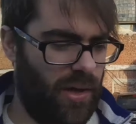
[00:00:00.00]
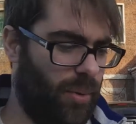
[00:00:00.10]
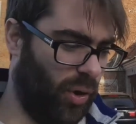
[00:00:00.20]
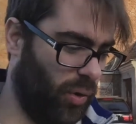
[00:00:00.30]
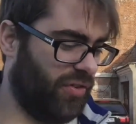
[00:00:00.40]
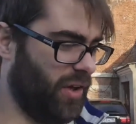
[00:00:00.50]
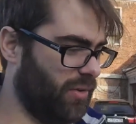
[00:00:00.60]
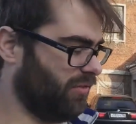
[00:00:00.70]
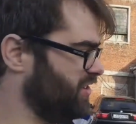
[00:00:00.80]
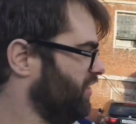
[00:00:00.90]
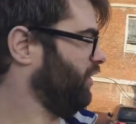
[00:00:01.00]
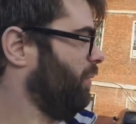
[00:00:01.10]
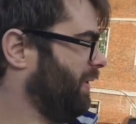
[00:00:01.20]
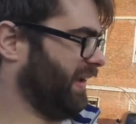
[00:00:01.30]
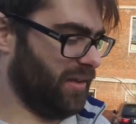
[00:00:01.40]
But also the reason I got
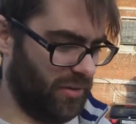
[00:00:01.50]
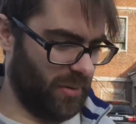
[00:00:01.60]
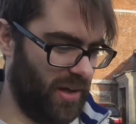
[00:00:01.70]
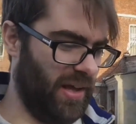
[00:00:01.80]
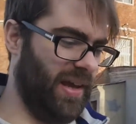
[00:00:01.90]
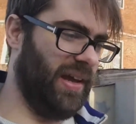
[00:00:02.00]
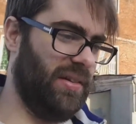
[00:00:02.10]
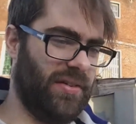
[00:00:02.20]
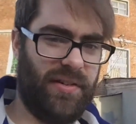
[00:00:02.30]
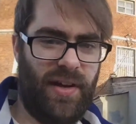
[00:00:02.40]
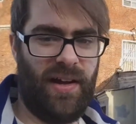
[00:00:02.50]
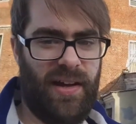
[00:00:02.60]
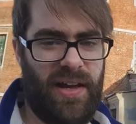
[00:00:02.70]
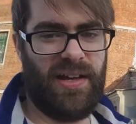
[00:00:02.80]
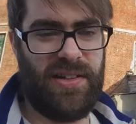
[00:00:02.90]
back into it is
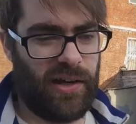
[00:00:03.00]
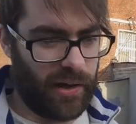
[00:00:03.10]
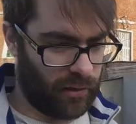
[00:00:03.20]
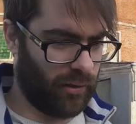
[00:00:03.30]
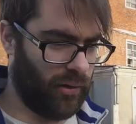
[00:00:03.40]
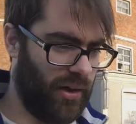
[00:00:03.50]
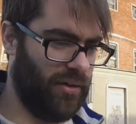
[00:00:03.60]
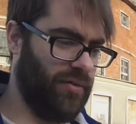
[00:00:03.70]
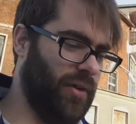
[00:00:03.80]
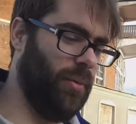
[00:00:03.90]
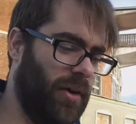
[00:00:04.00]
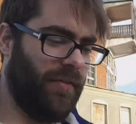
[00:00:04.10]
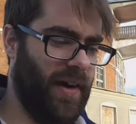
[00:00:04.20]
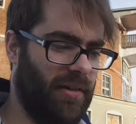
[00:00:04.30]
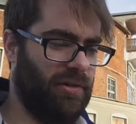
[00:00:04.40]
I did a little interview with
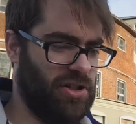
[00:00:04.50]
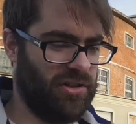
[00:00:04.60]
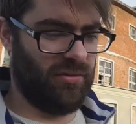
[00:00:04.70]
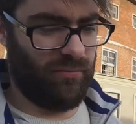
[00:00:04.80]
a Russian